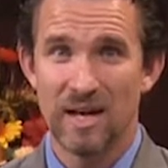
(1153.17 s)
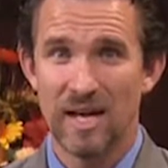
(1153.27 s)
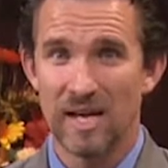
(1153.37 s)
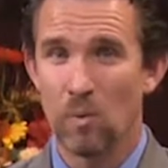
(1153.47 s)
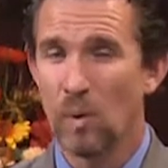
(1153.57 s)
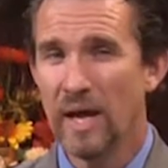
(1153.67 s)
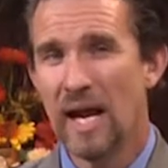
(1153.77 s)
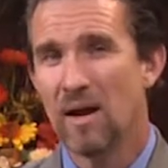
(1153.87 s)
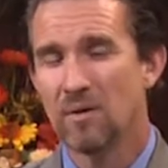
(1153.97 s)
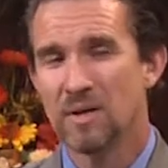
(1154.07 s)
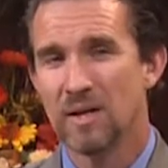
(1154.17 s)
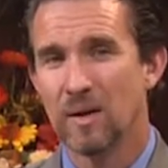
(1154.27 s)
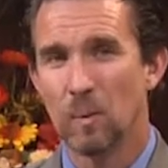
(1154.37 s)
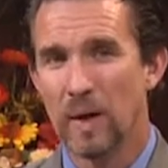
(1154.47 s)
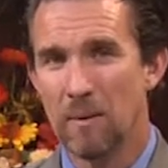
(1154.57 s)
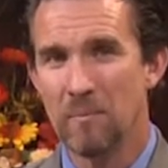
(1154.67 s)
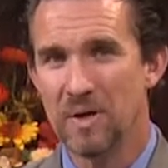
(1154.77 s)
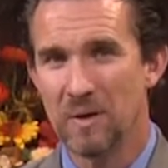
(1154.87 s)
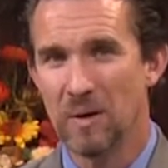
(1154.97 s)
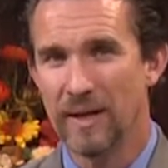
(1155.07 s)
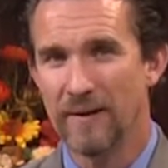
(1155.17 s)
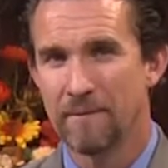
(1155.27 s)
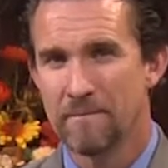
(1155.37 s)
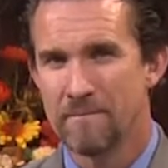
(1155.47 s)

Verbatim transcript: And he went out and wept bitterly.